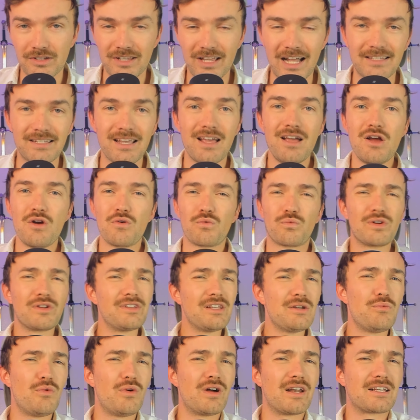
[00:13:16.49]
That's
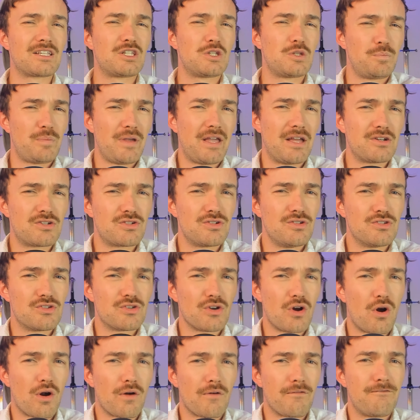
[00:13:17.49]
really what expansions
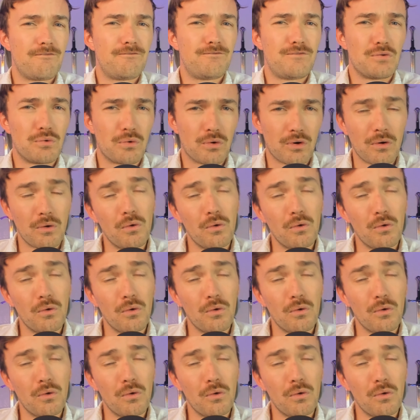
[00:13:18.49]
are for,